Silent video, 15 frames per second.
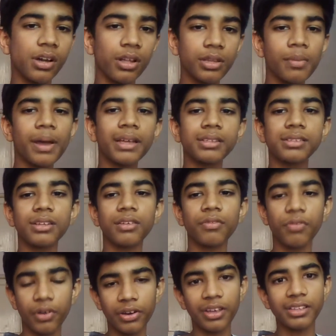All the best
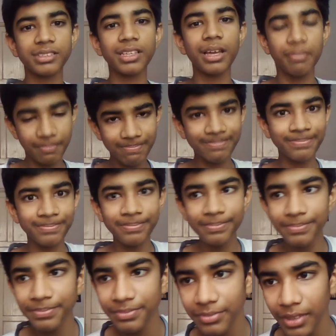for your
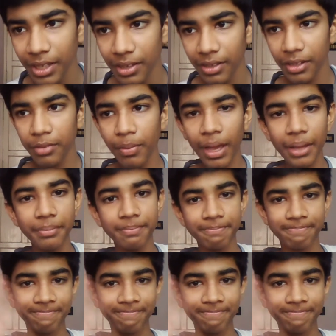exam. Goodbye.